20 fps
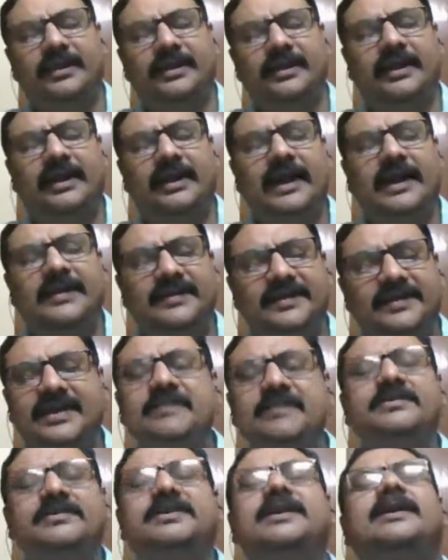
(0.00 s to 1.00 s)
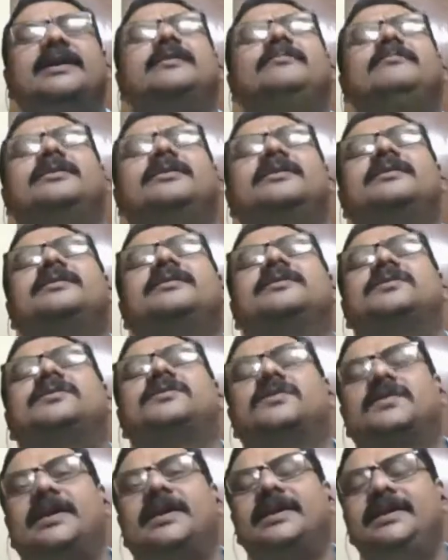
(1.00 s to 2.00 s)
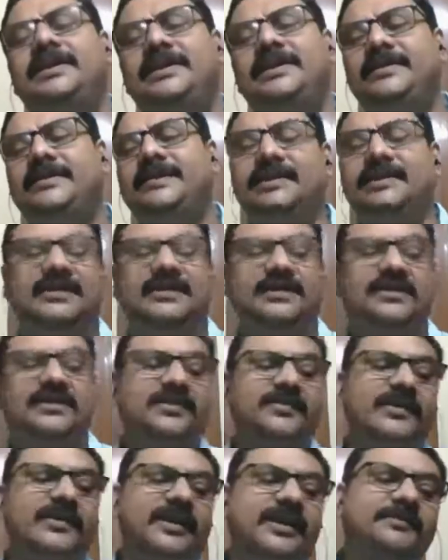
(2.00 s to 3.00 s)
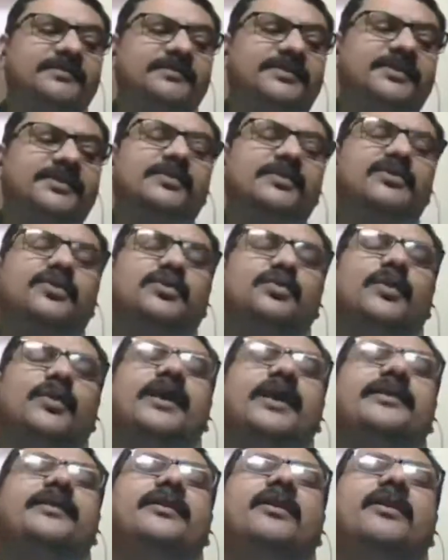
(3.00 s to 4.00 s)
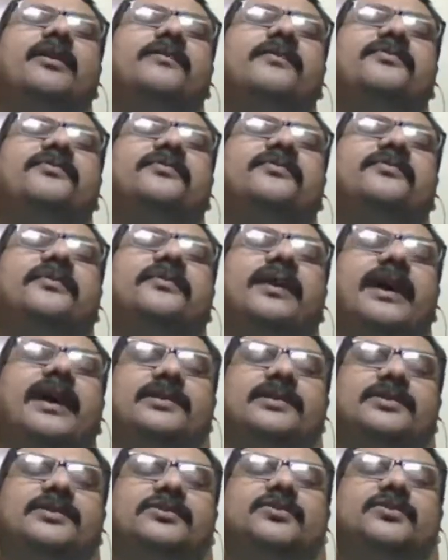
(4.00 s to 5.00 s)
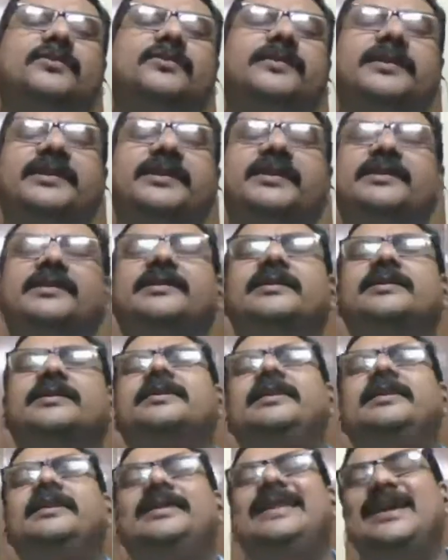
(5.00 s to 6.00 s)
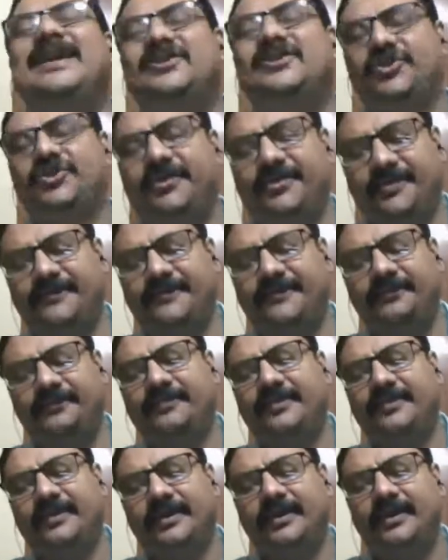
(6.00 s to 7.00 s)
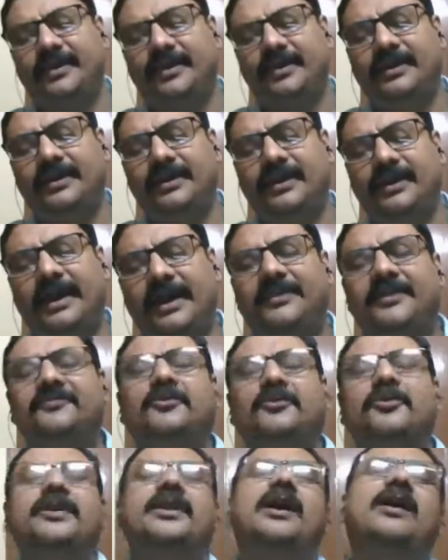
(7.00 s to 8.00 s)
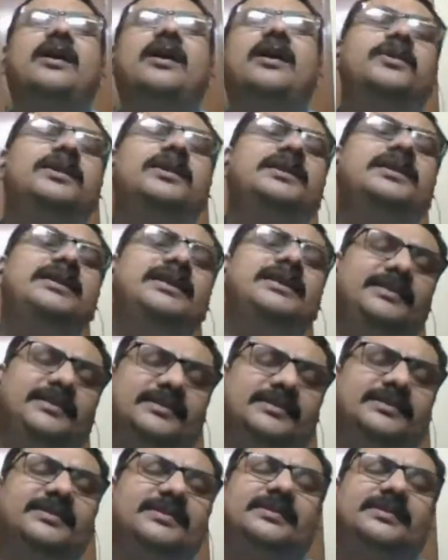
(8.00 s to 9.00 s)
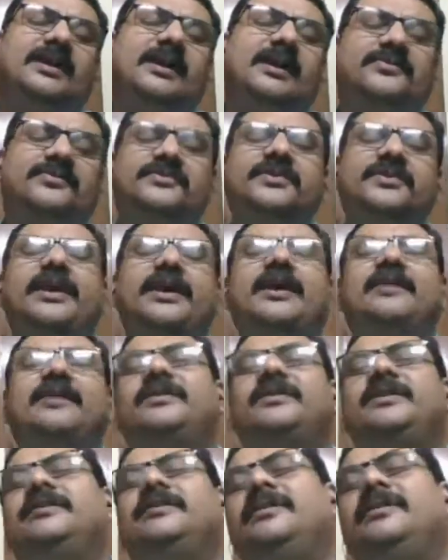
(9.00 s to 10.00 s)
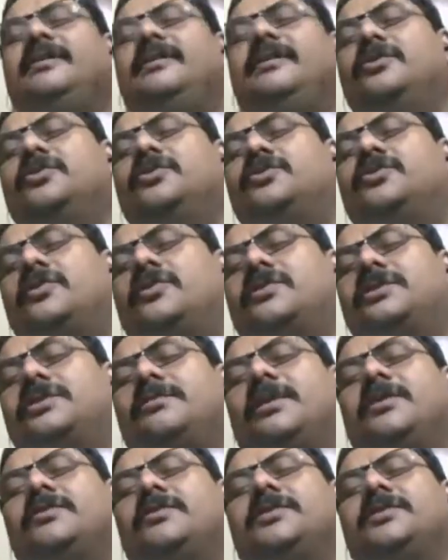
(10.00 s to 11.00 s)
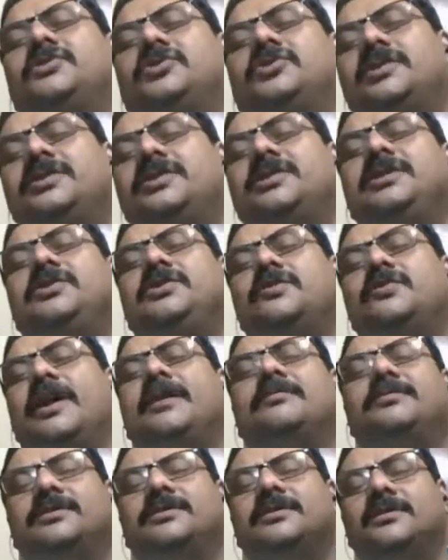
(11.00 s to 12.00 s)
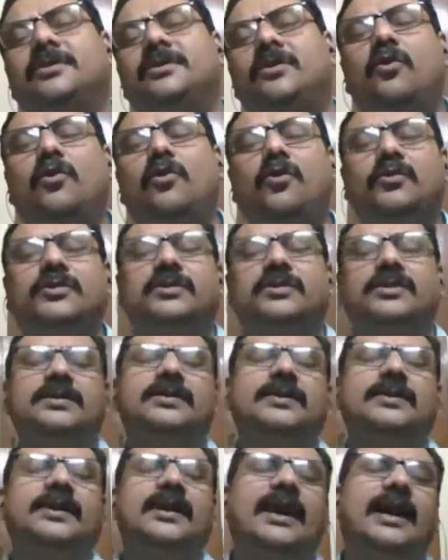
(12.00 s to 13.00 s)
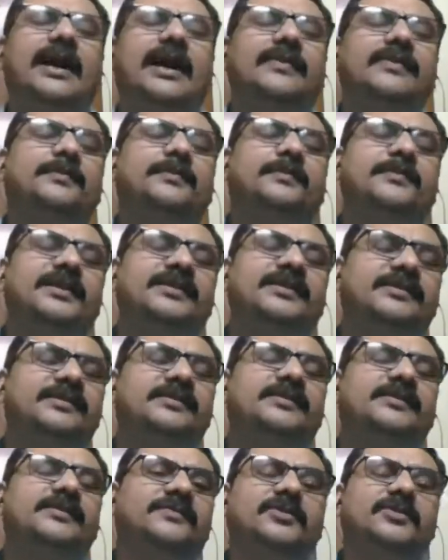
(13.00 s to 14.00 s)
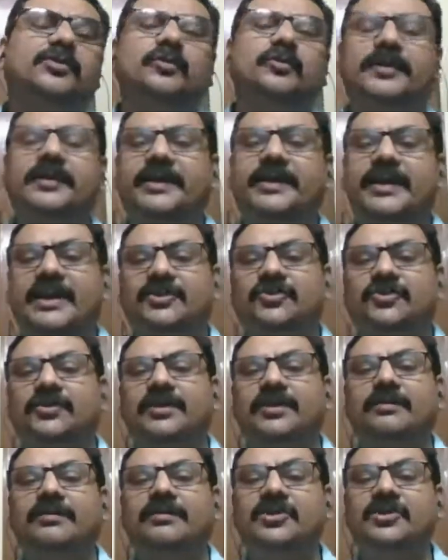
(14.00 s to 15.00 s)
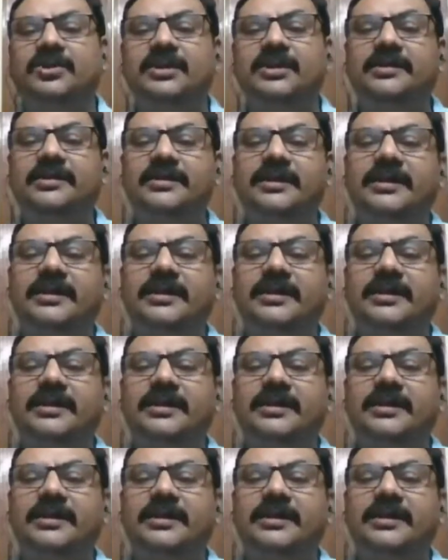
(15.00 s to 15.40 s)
At the same time, the society that he describes is one of aristocratic leisure. And therefore, now he needs, after having talked about the journey to Hampton Court and the presence of the supernatural machinery,